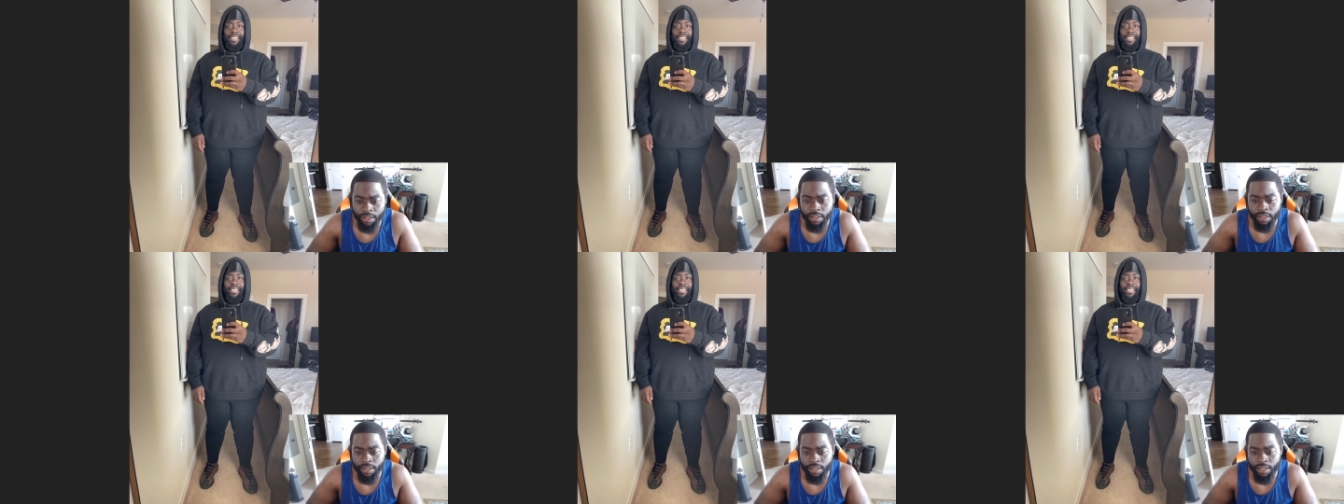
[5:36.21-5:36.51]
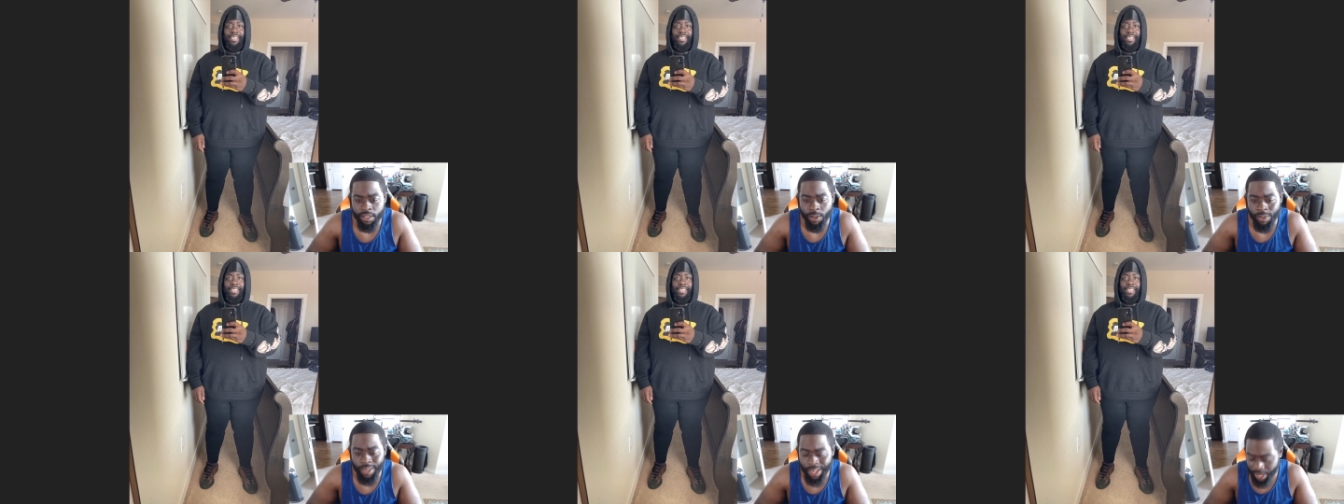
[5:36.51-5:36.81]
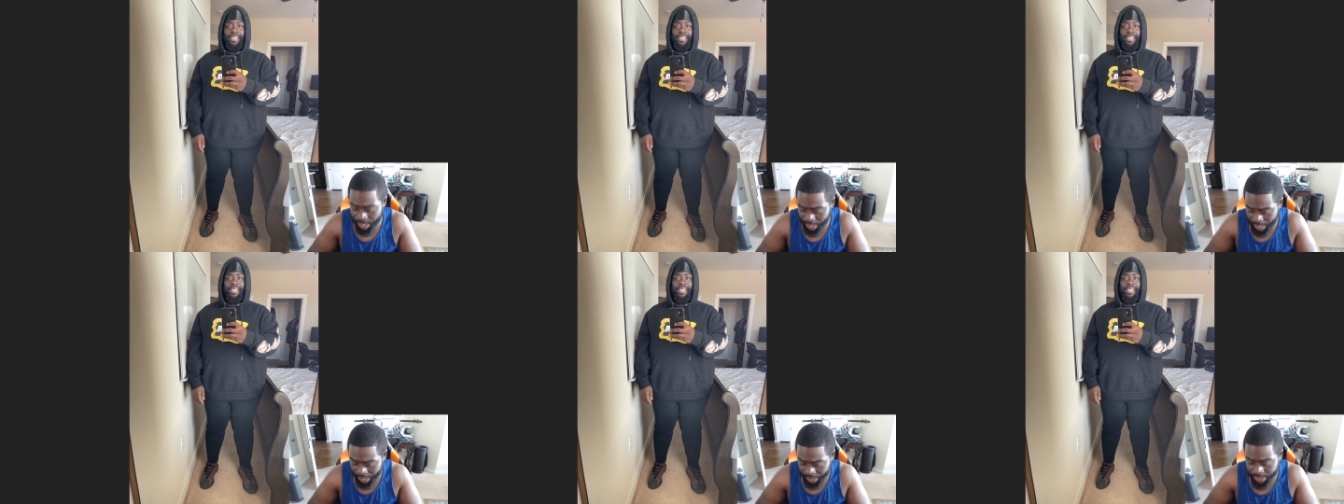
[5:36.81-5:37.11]
Still
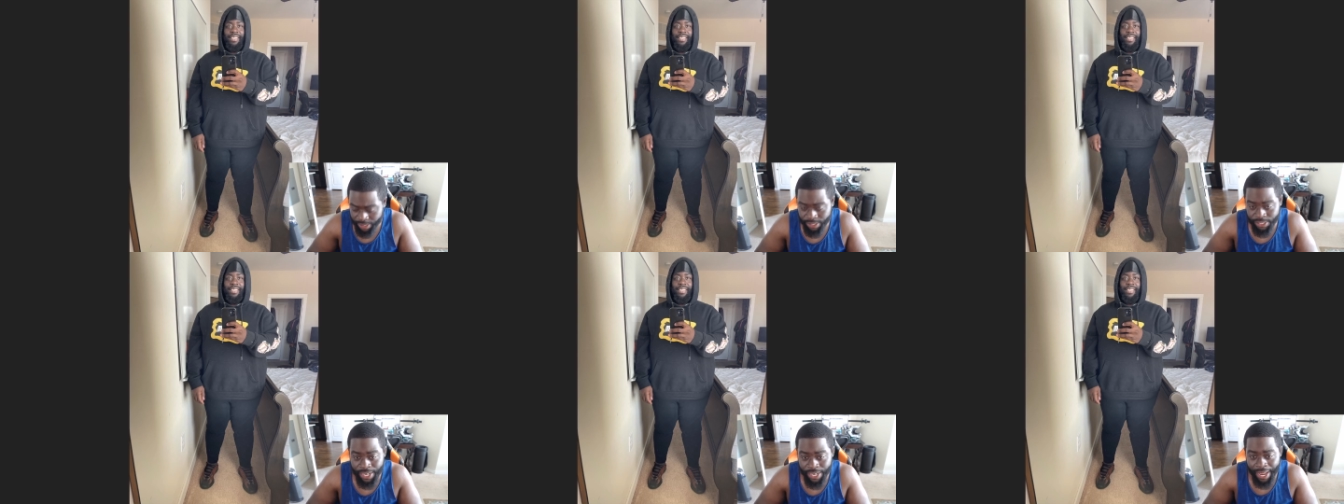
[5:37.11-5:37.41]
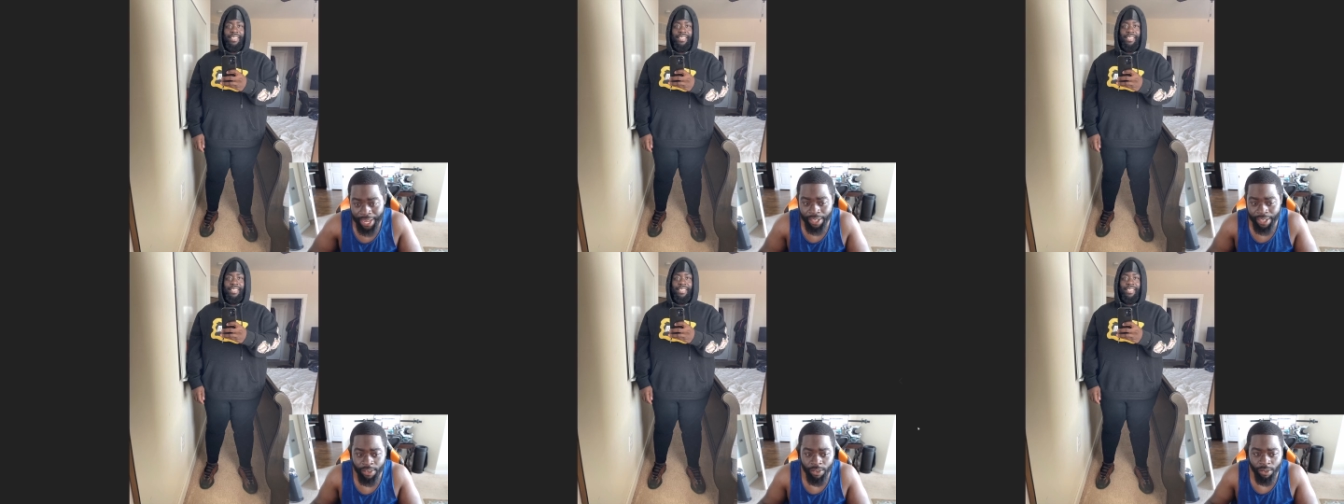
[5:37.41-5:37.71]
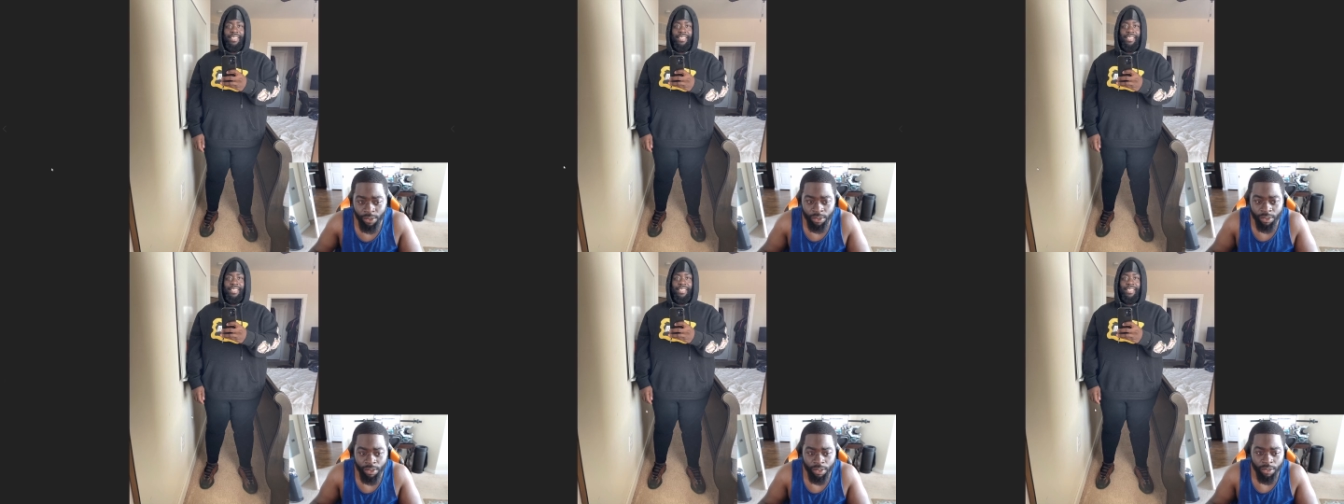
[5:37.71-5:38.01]
got like a jacket
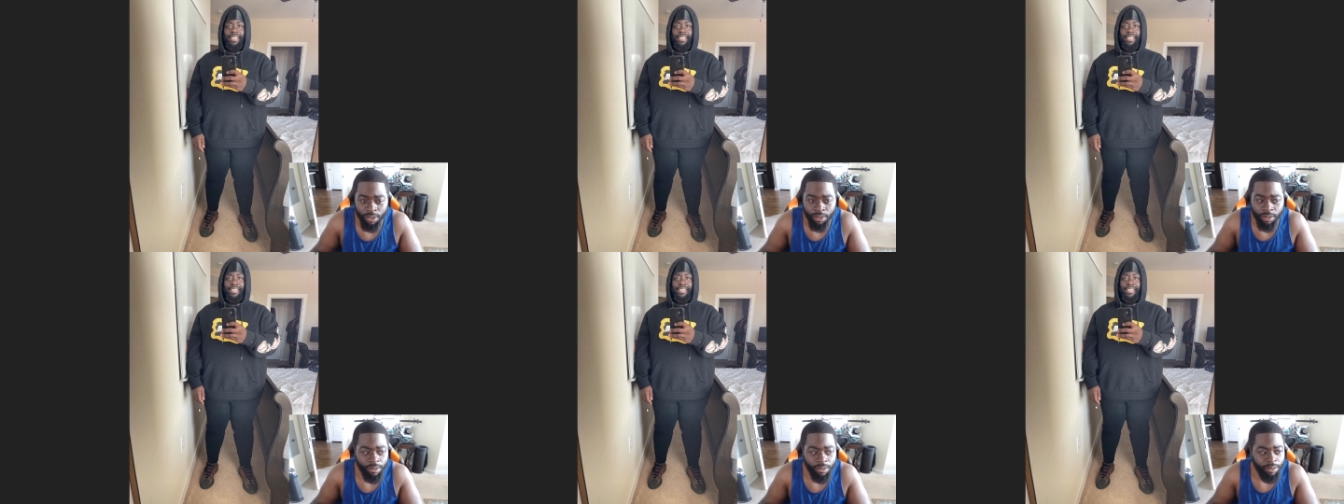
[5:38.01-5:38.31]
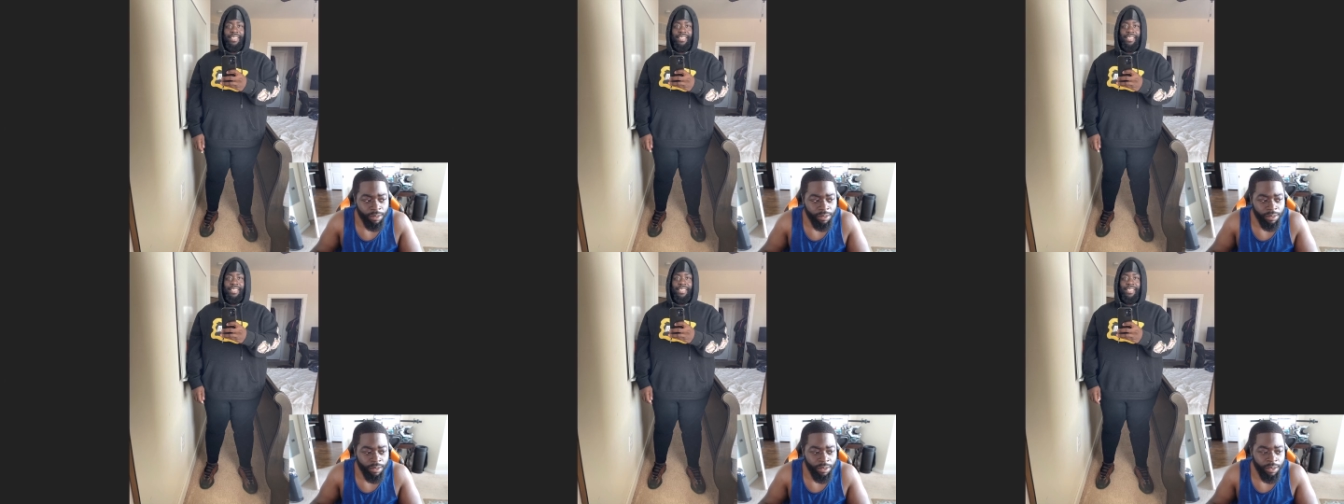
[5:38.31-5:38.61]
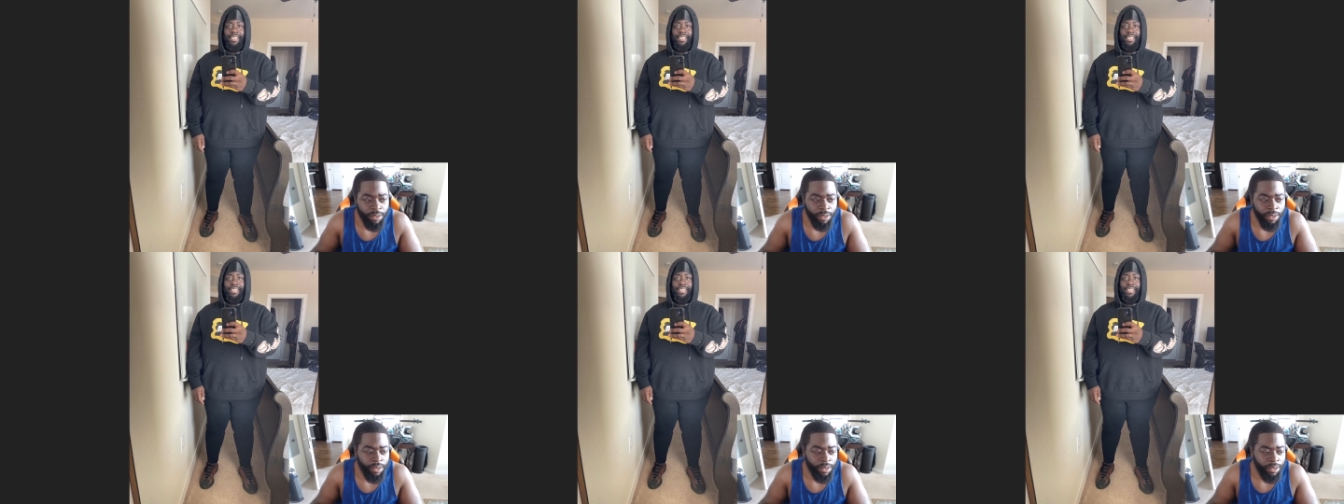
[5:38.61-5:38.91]
on though,
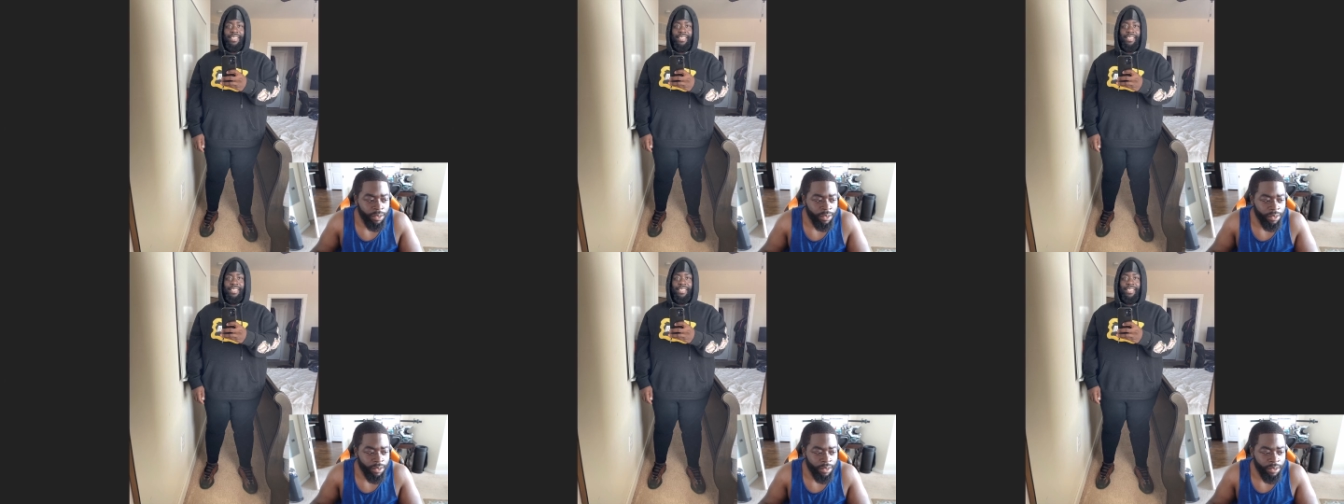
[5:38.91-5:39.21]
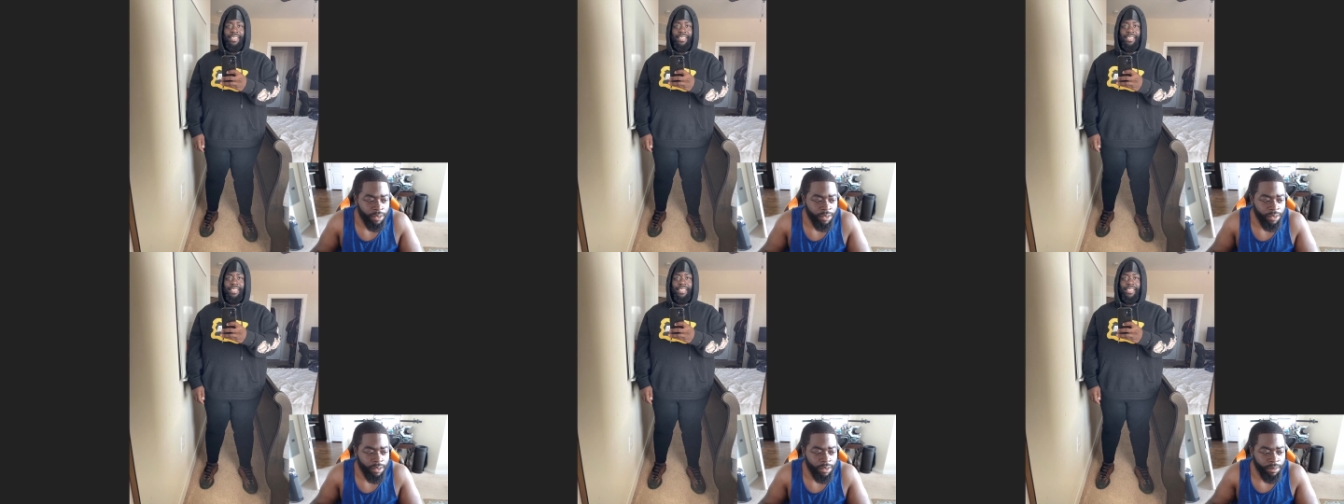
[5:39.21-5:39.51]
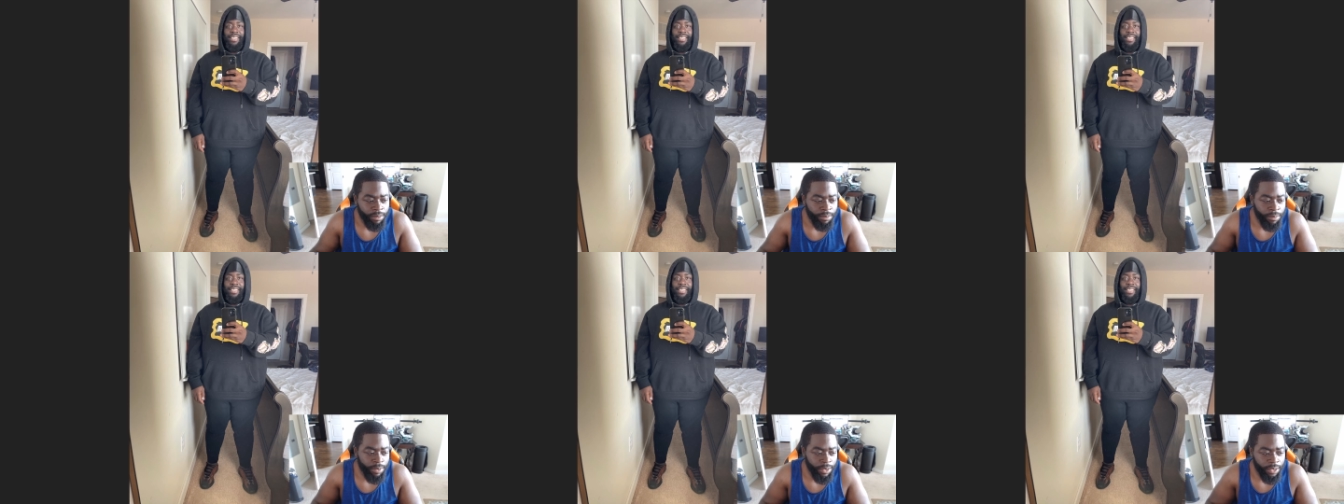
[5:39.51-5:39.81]

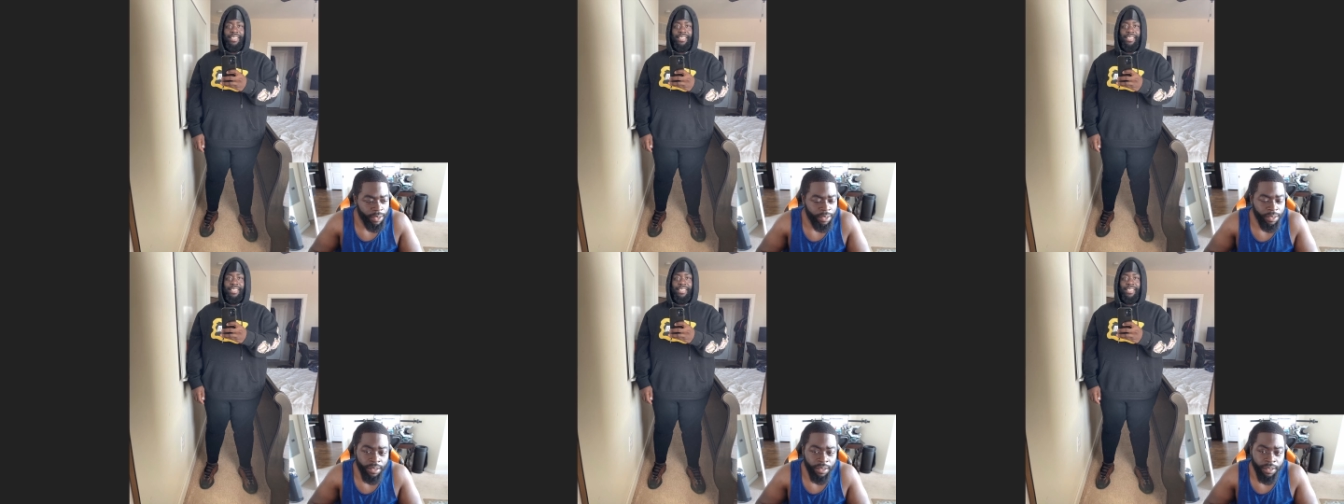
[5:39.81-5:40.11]
but